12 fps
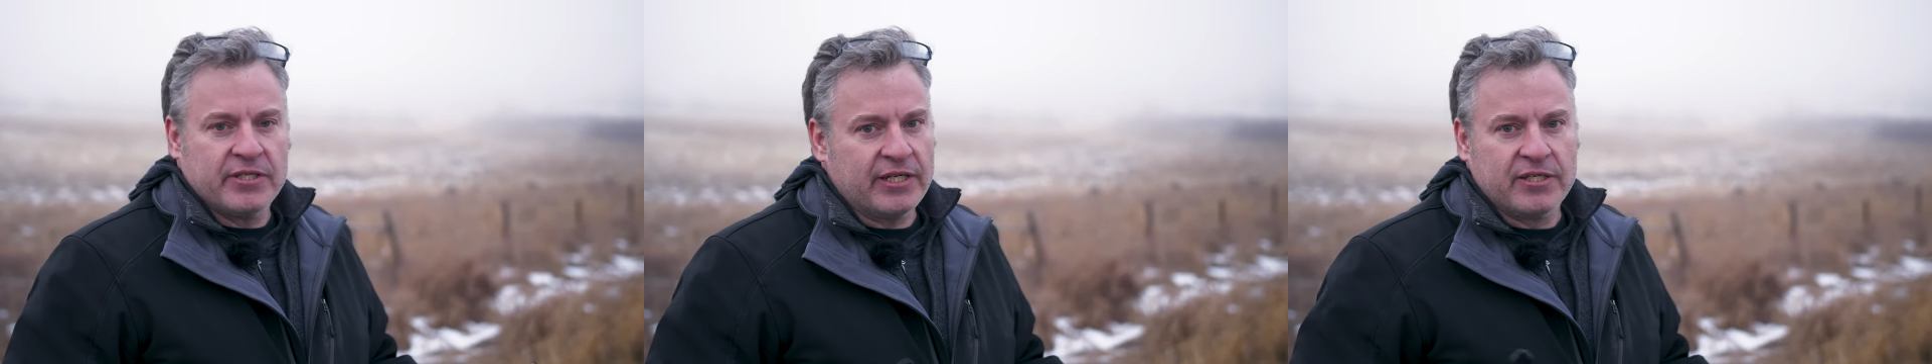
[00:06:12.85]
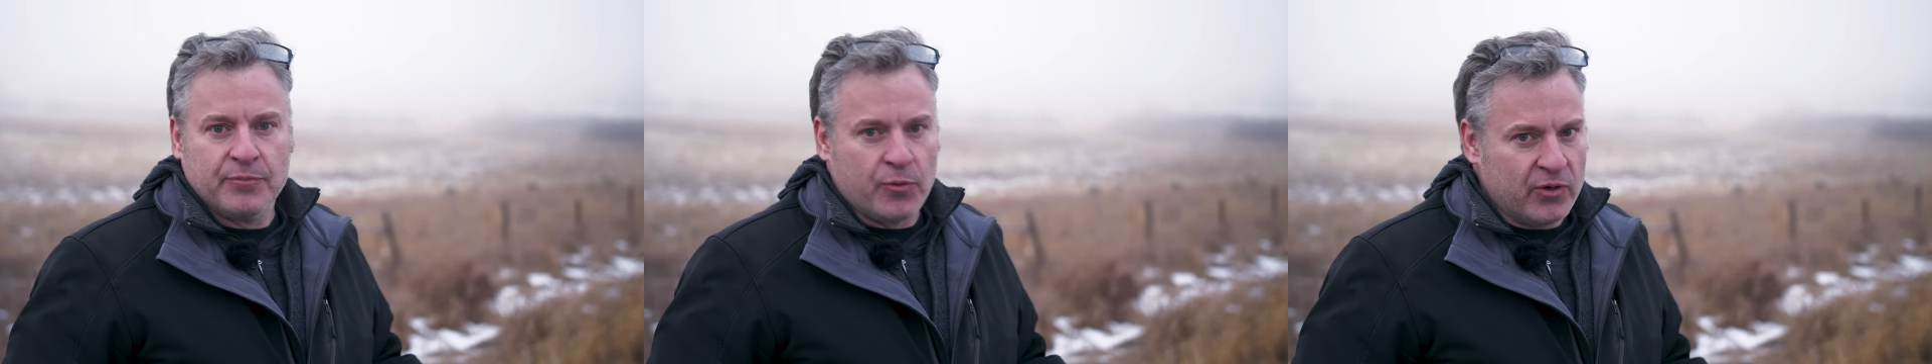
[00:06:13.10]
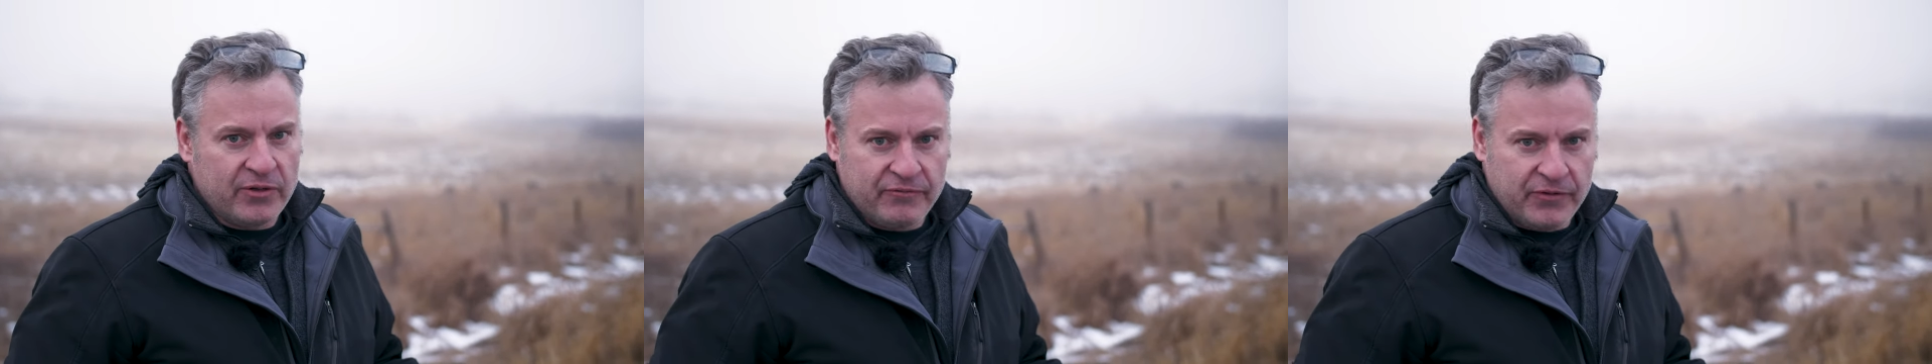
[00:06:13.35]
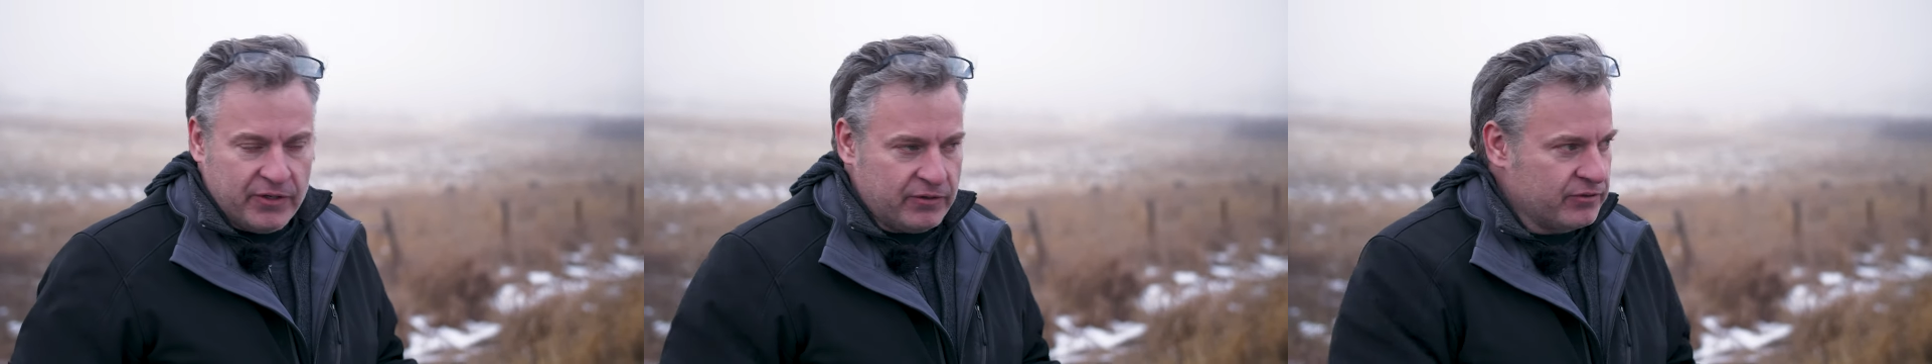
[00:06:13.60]
like sporting
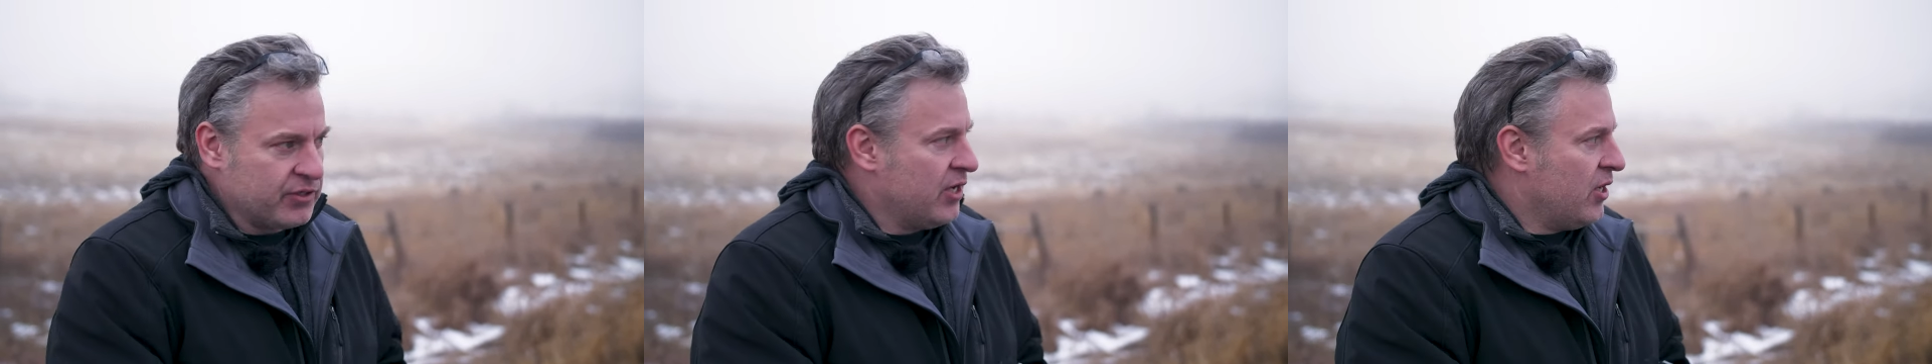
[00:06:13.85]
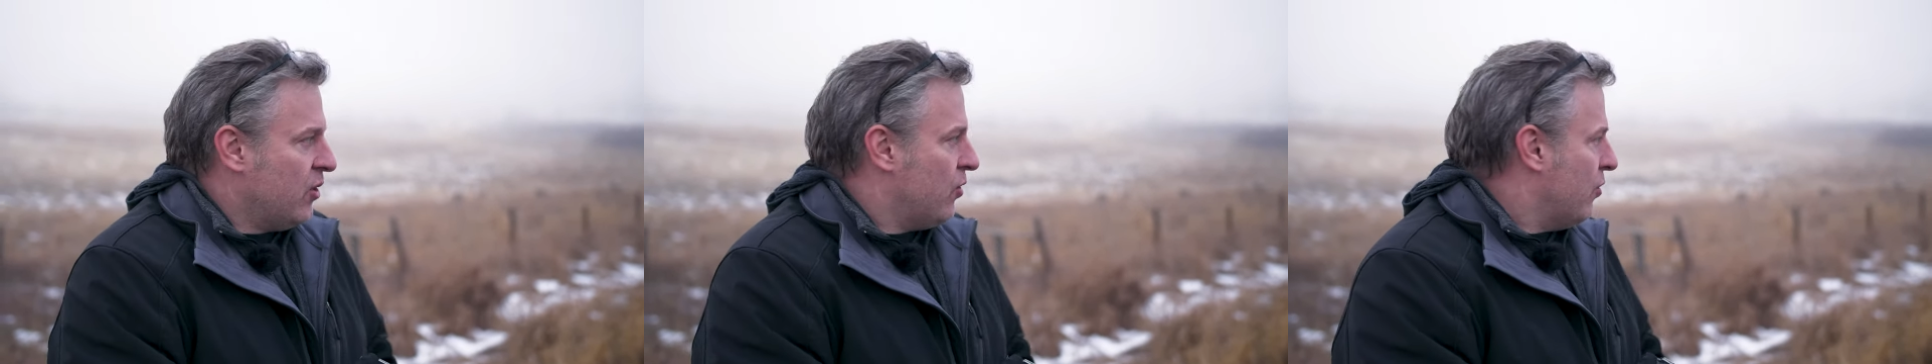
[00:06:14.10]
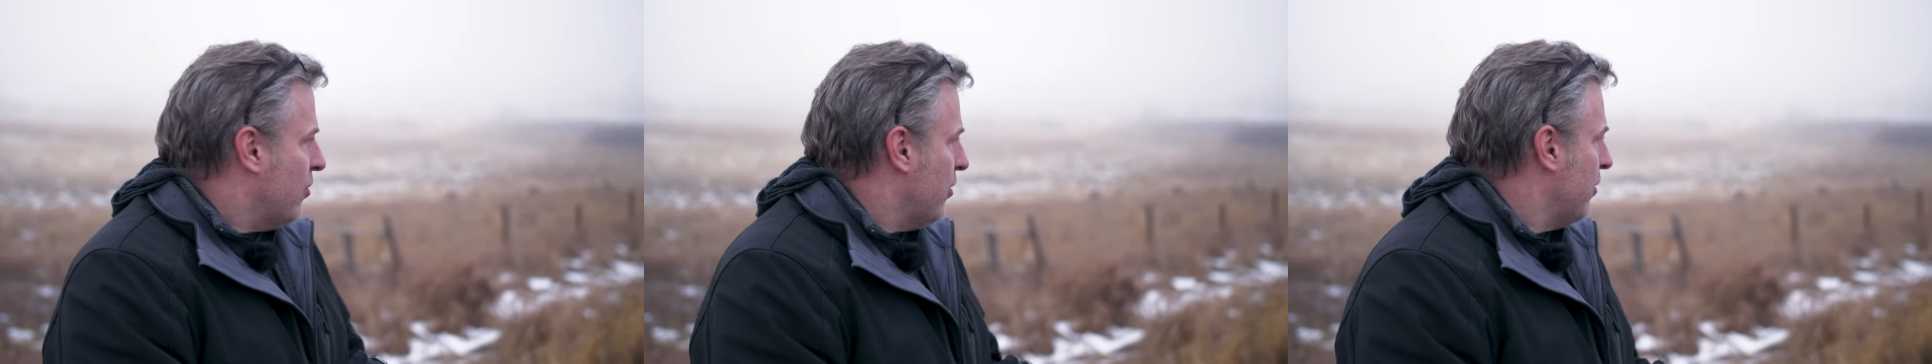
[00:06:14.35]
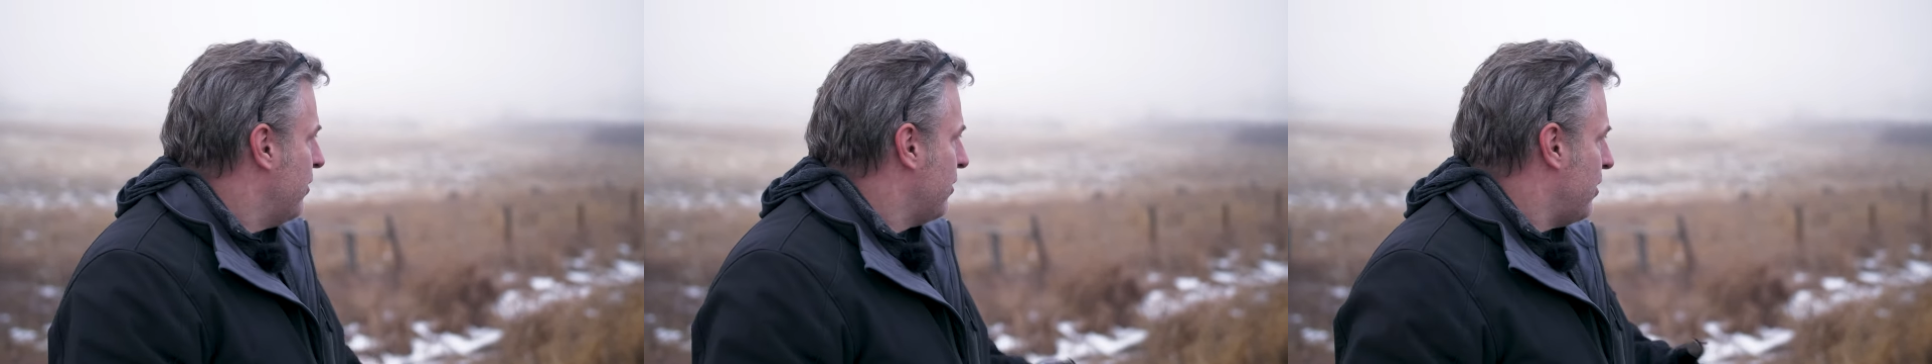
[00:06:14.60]
fields
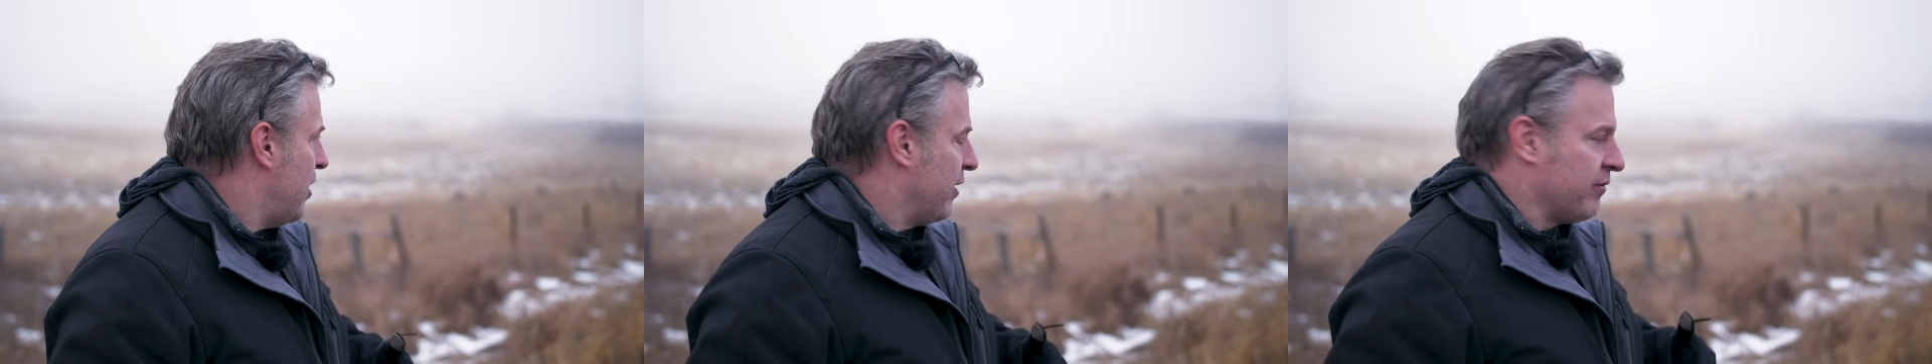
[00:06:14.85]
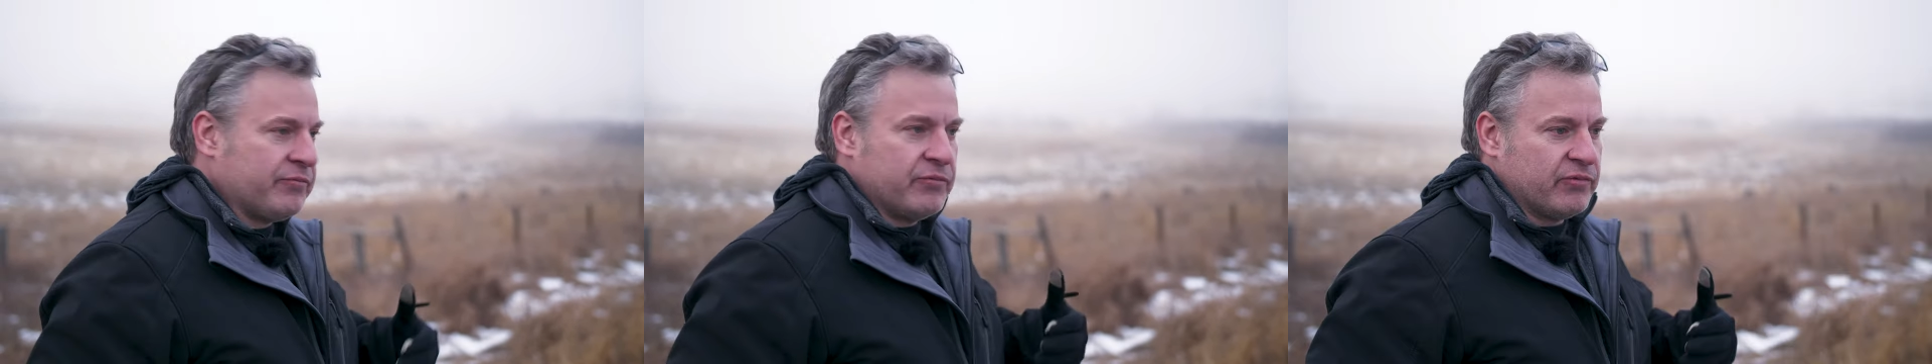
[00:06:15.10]
or long